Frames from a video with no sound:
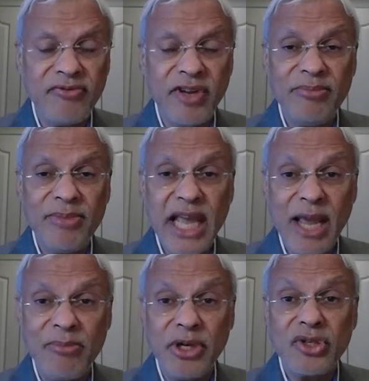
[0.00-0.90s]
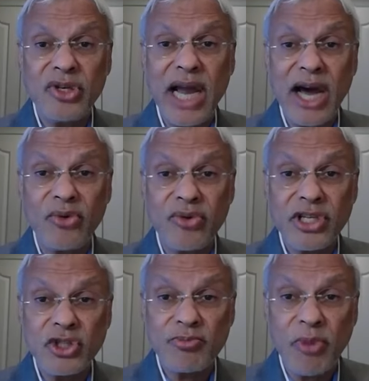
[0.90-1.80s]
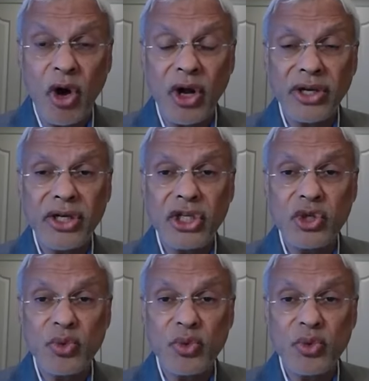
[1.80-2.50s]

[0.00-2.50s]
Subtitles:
will be able to now respond